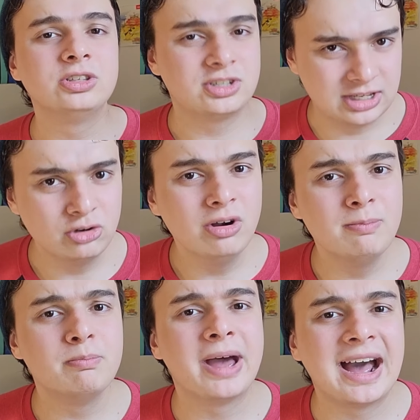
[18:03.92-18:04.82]
Can you
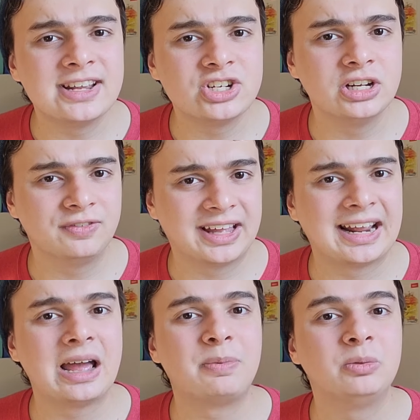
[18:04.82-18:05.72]
imagine if that
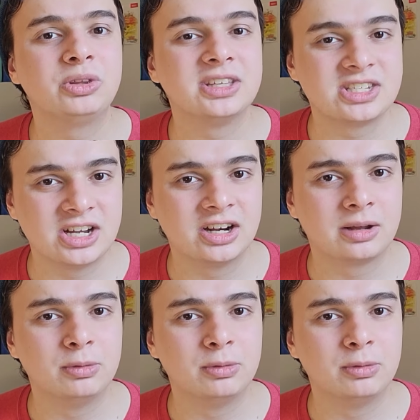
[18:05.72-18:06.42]
happened with the Sonic